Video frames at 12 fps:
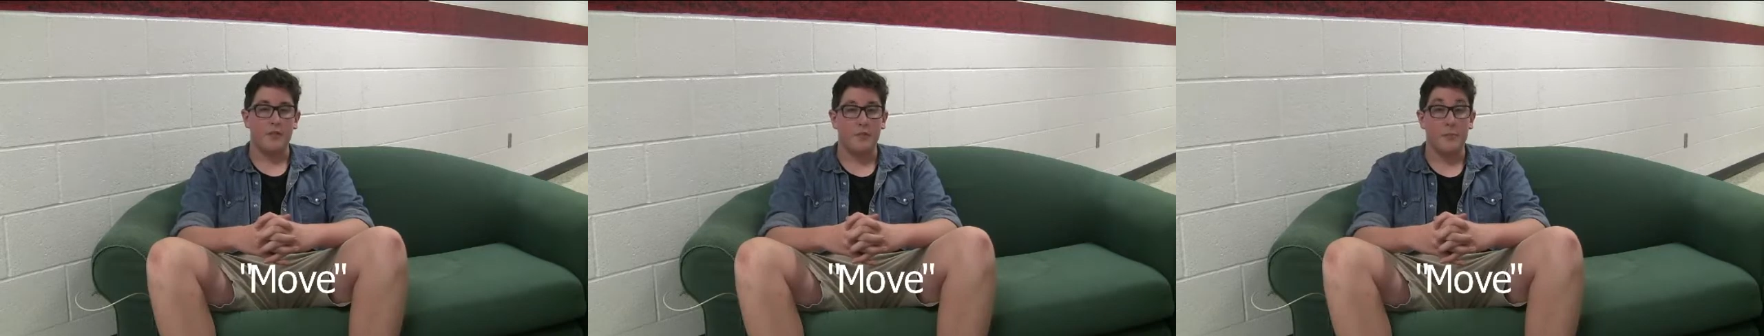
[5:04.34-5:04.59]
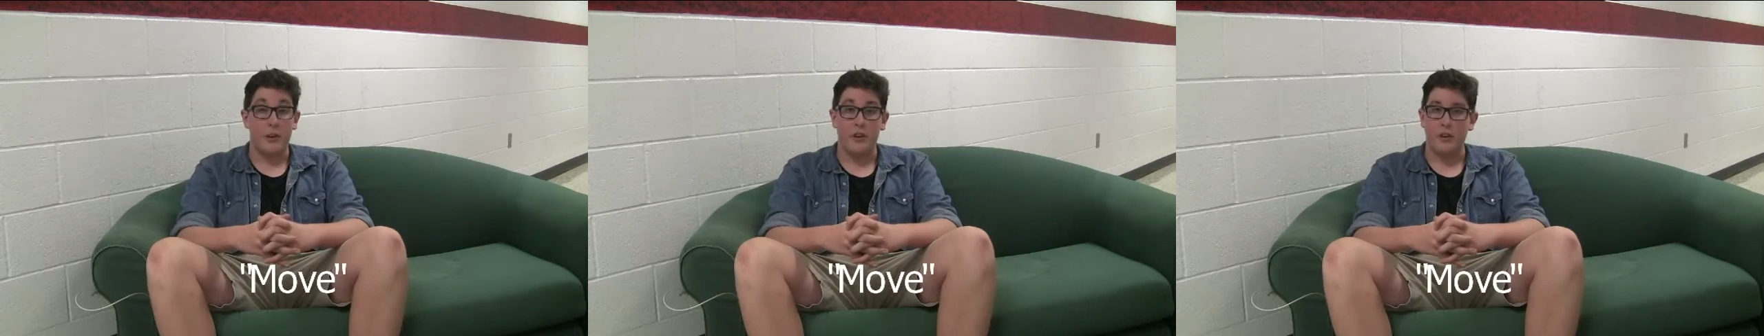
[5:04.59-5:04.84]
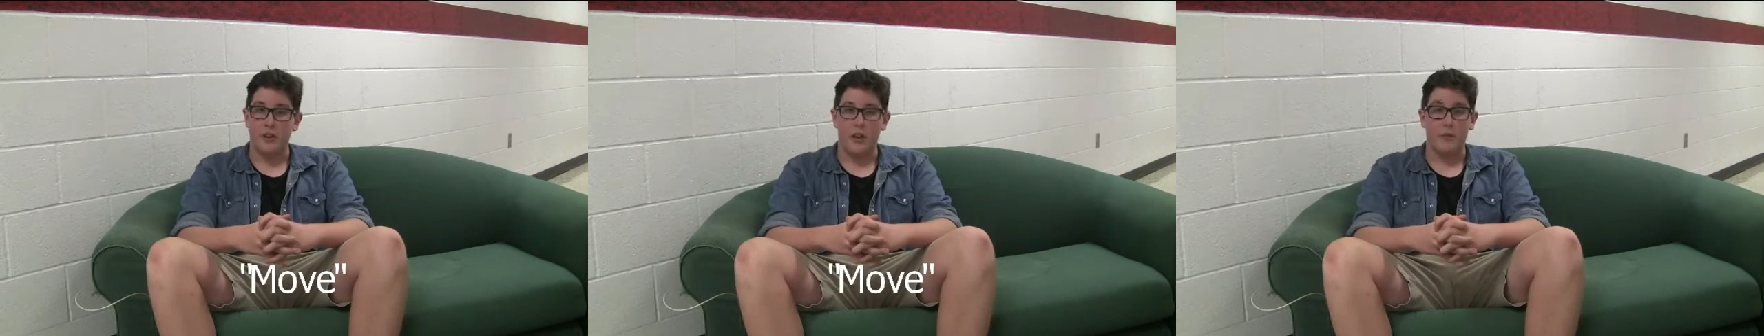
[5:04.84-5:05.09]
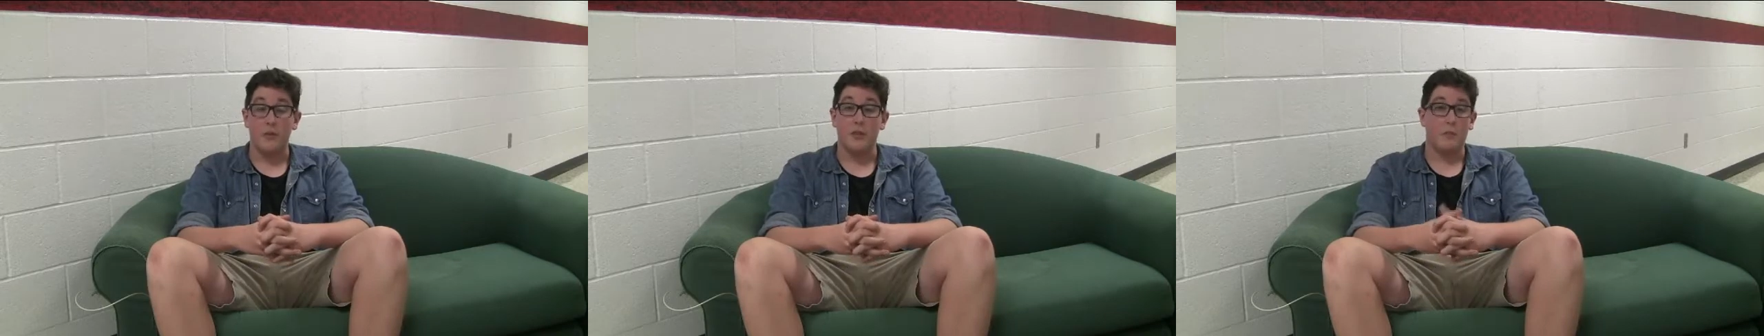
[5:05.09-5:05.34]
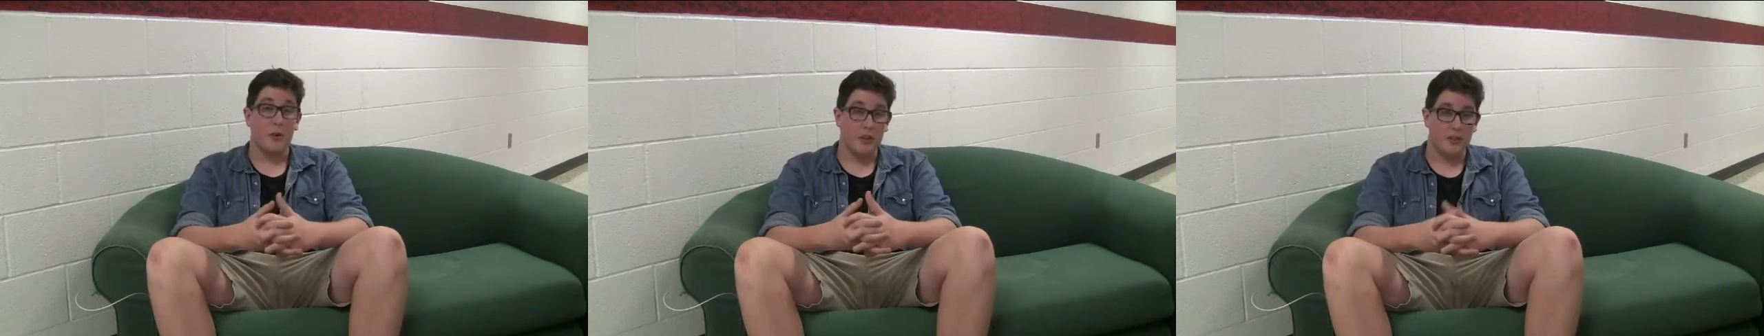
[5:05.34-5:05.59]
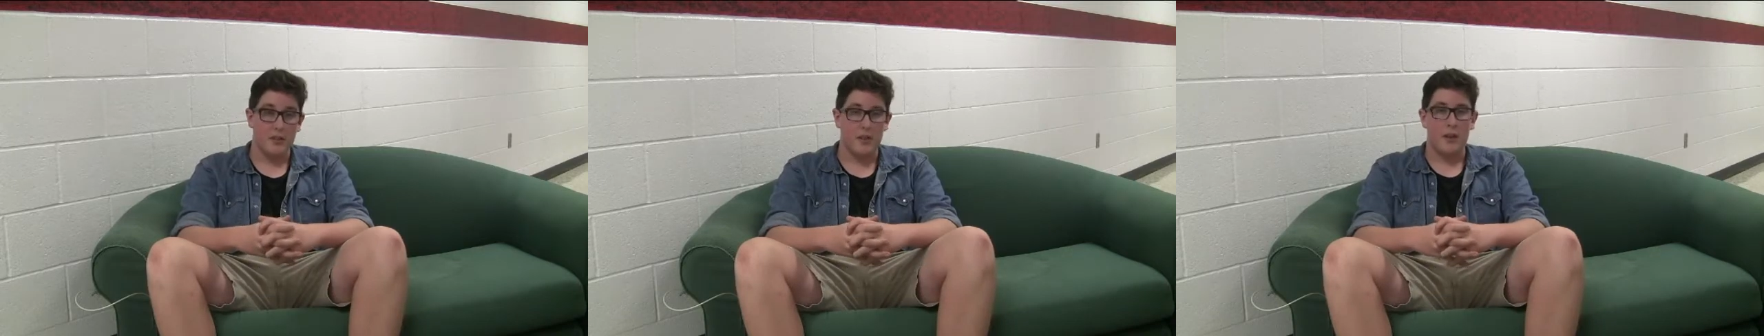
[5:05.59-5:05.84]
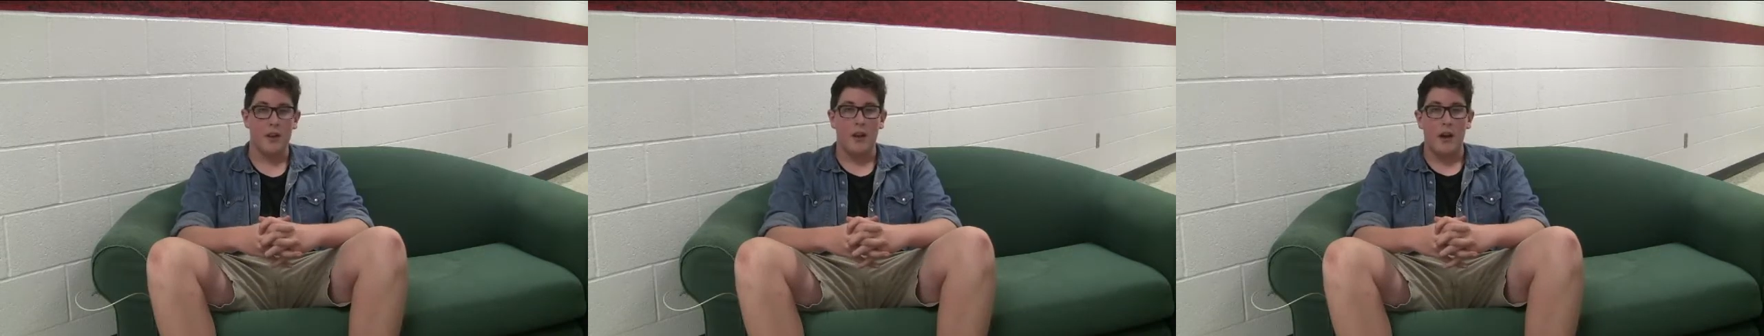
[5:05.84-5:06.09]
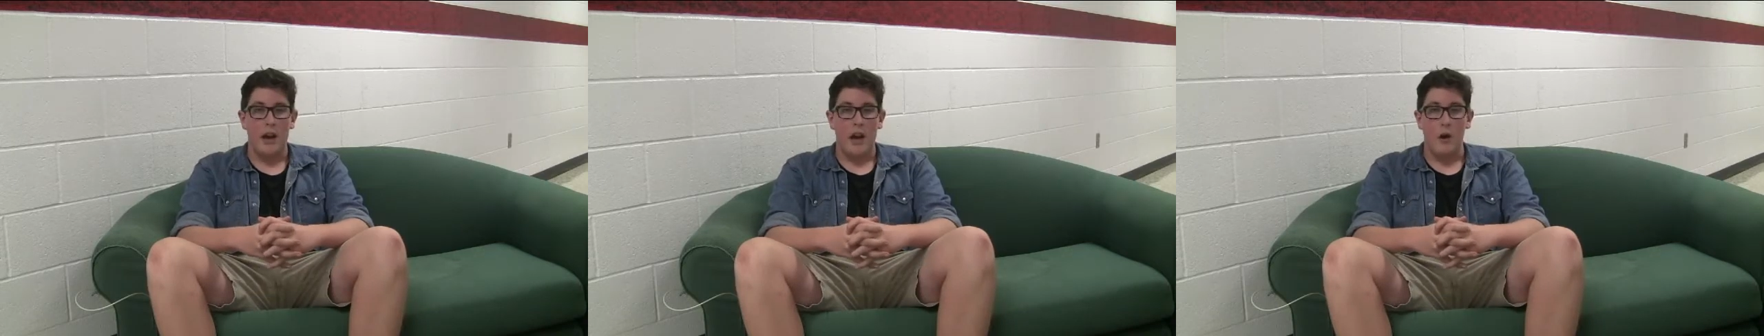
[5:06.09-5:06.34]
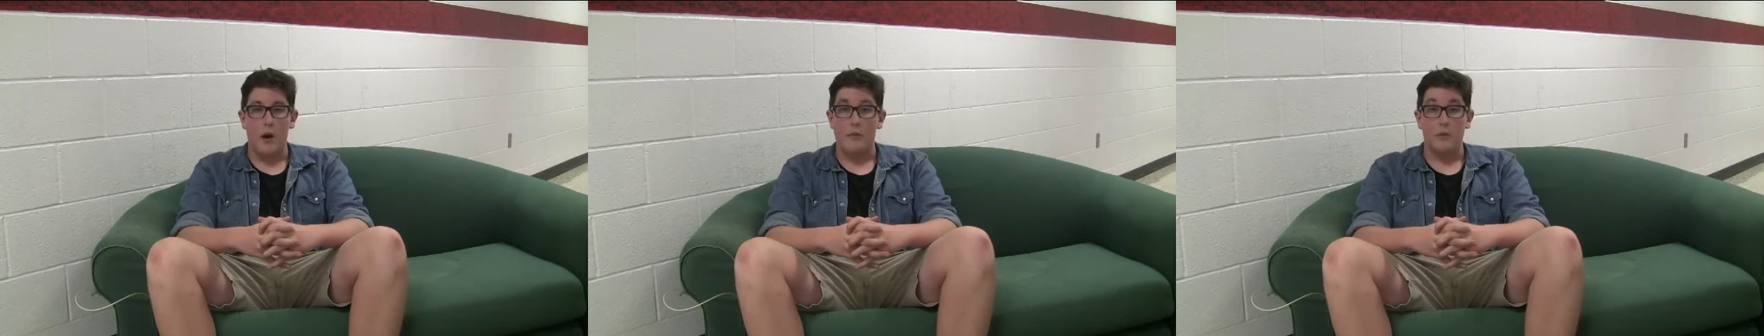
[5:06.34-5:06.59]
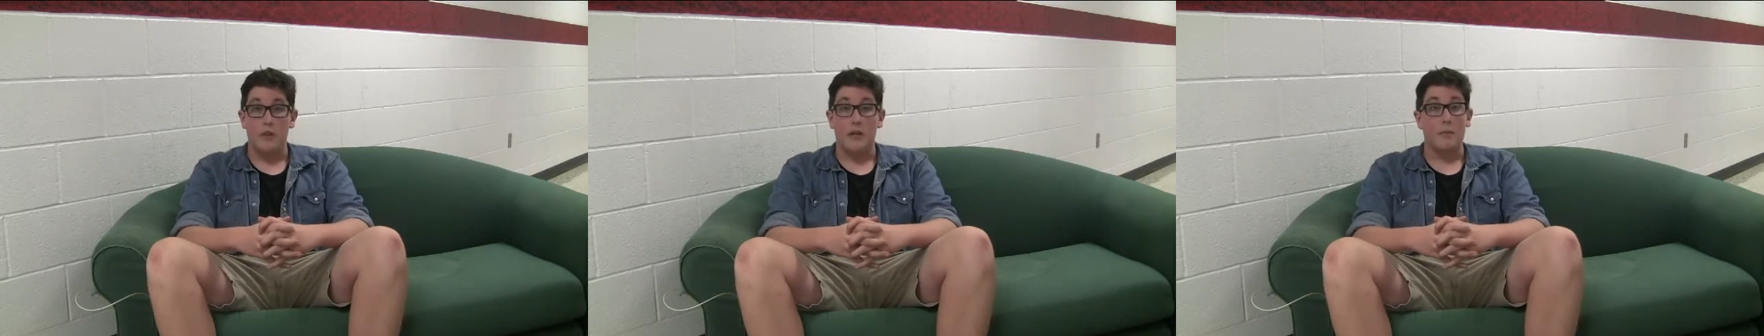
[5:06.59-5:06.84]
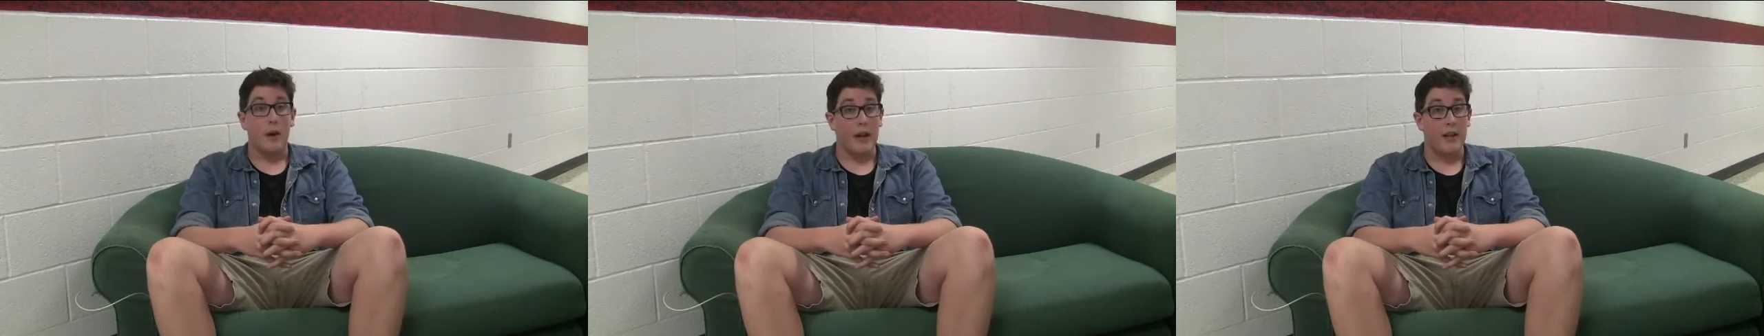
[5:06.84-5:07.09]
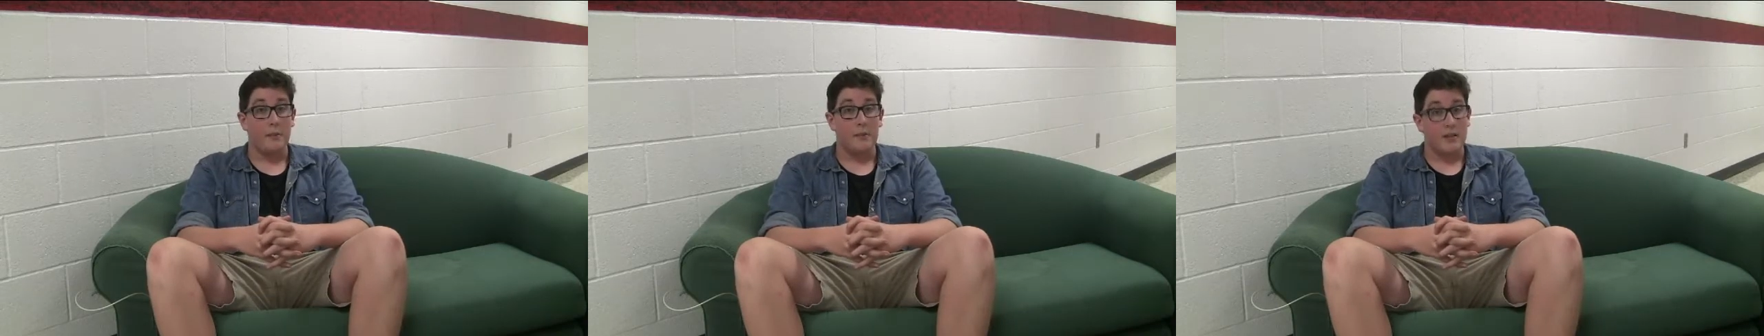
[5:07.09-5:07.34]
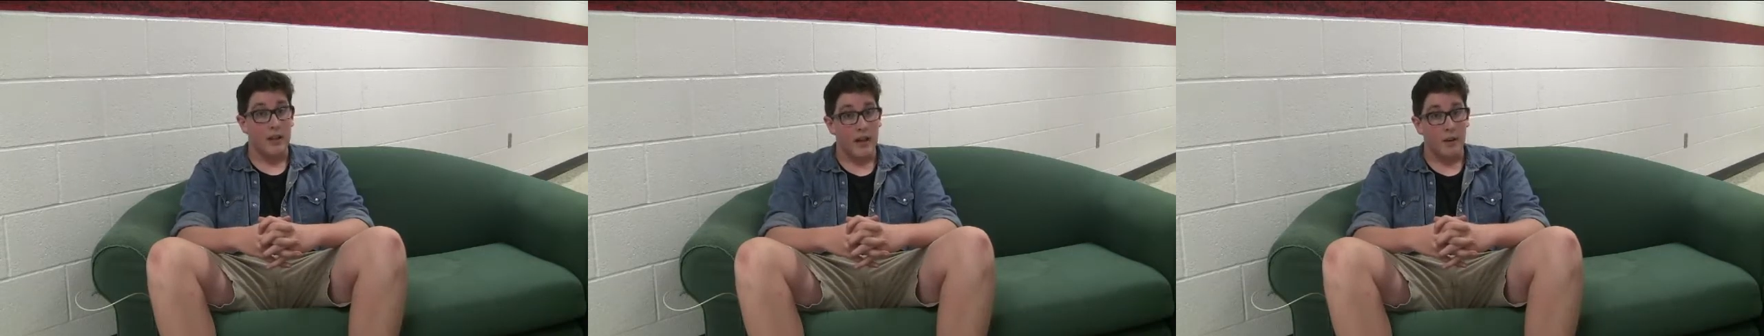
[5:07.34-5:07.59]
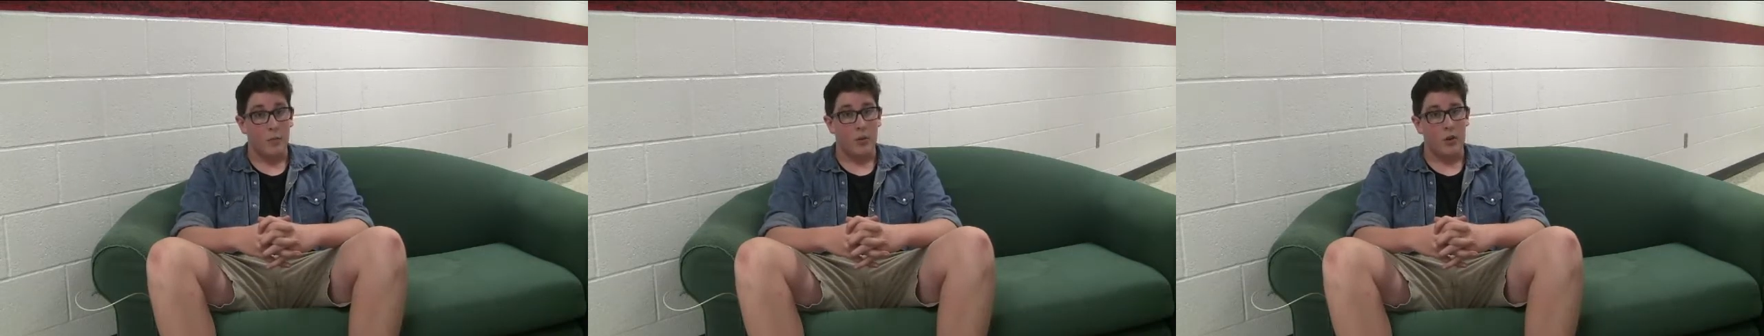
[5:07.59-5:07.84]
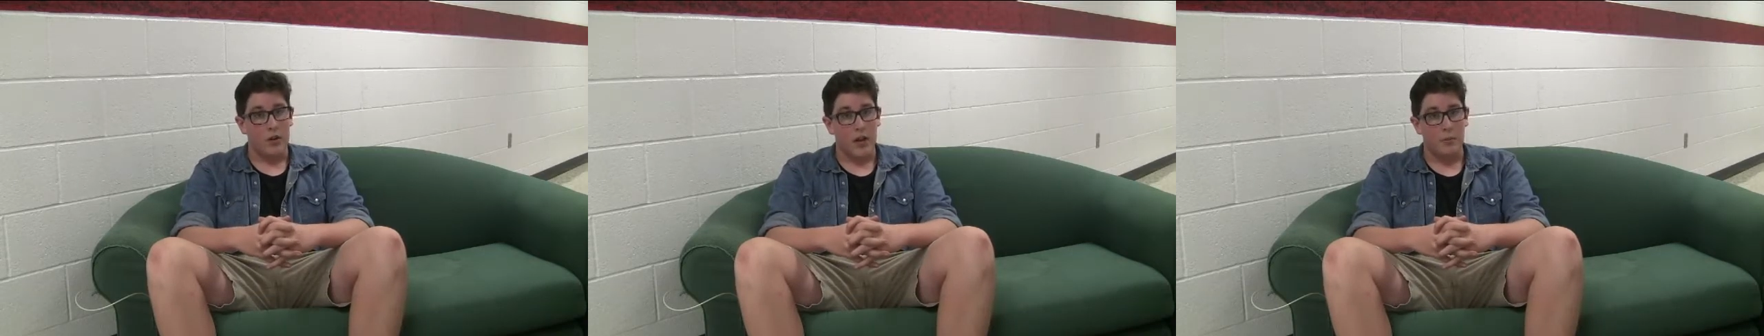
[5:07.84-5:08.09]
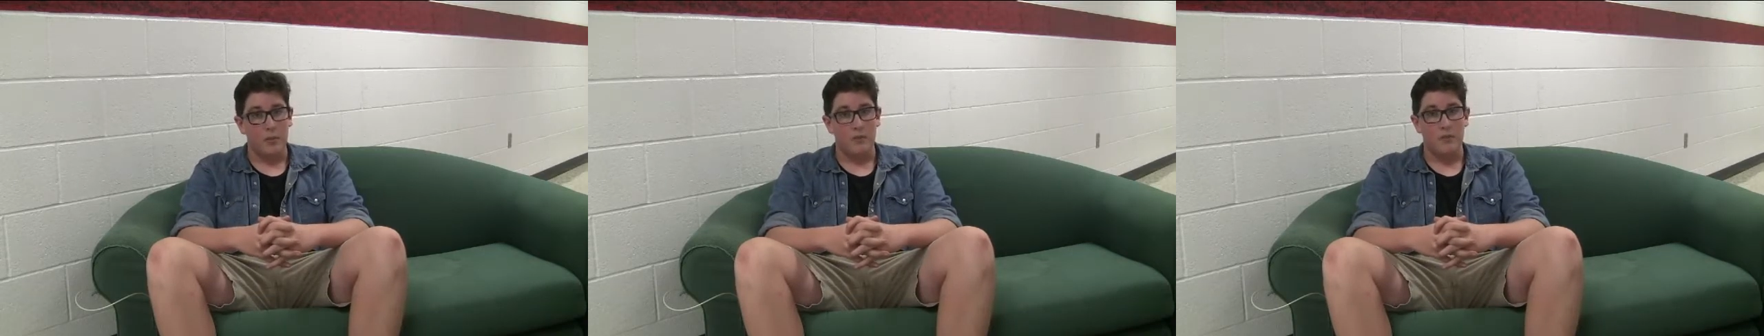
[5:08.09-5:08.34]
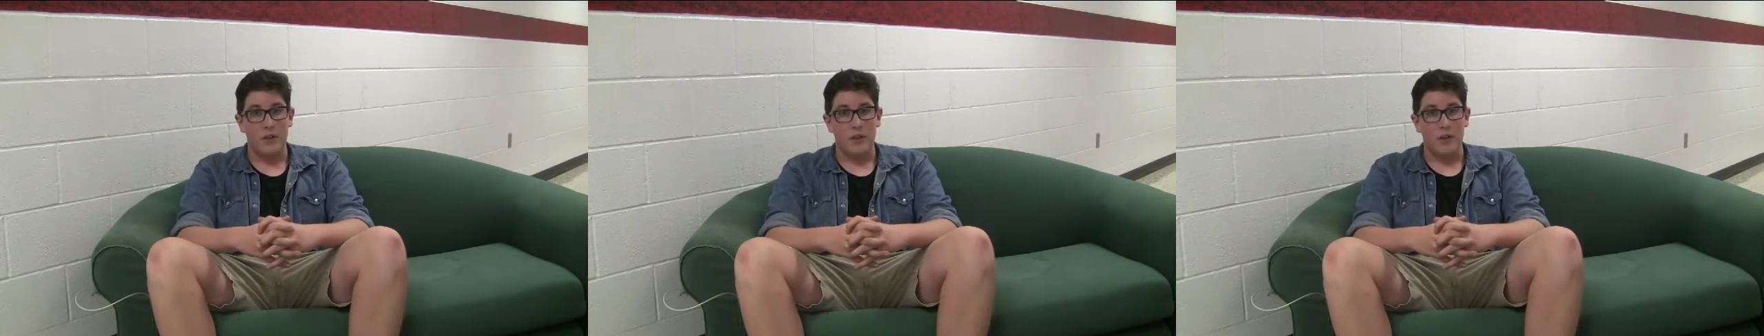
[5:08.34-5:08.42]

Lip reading: familiar enough with the person. However, there might come a time where a couple of